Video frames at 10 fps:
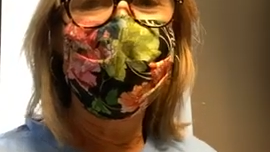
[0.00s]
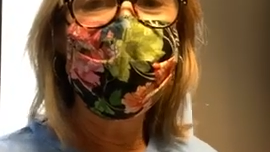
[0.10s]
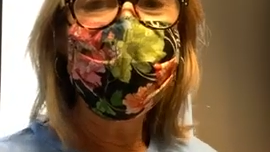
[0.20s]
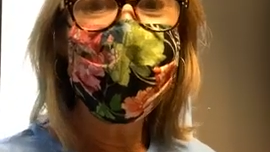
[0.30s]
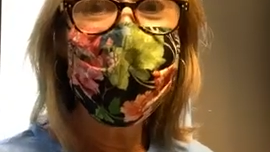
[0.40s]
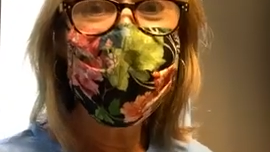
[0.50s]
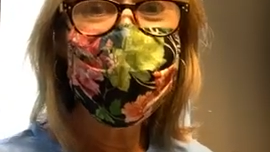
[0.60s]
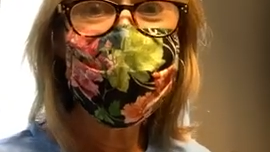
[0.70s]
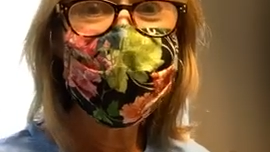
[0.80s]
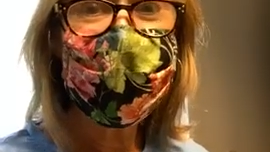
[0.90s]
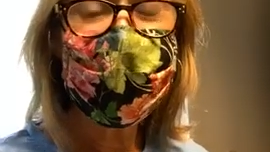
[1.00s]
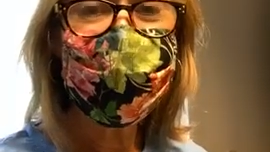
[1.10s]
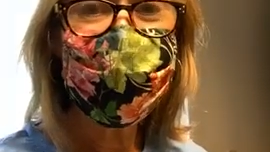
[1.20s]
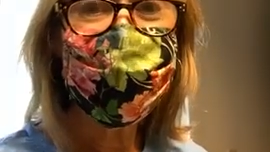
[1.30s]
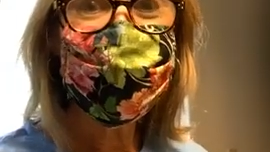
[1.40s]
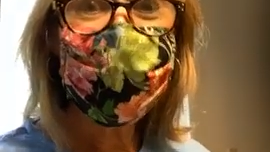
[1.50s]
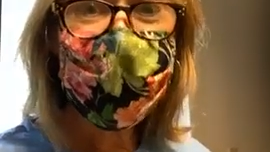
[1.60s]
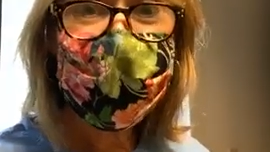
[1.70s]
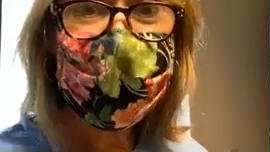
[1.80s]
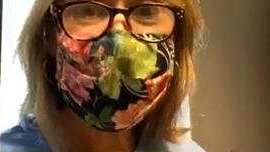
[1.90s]
Hello, St. Luke's
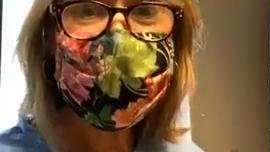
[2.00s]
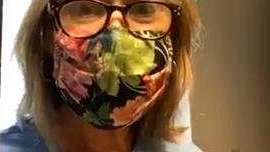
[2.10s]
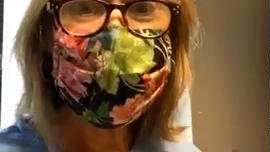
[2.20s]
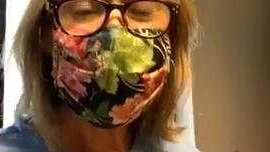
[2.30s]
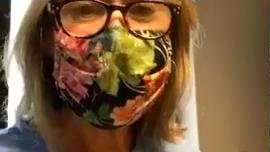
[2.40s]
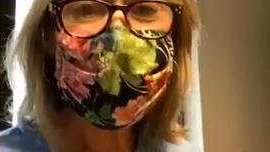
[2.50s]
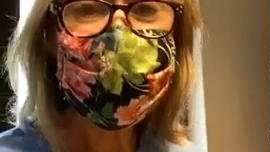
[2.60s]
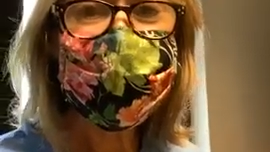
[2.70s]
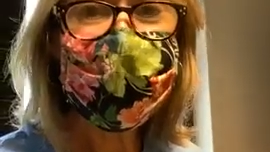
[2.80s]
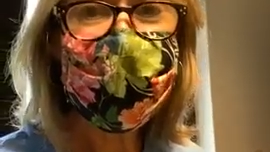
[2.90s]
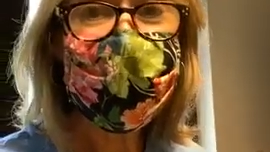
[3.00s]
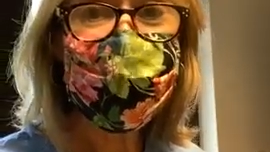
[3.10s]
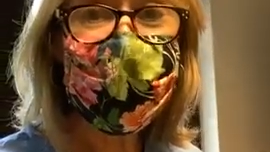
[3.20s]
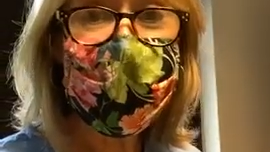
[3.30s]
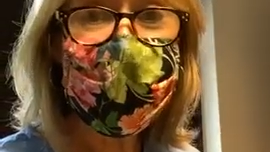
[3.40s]
friends. It's Catherine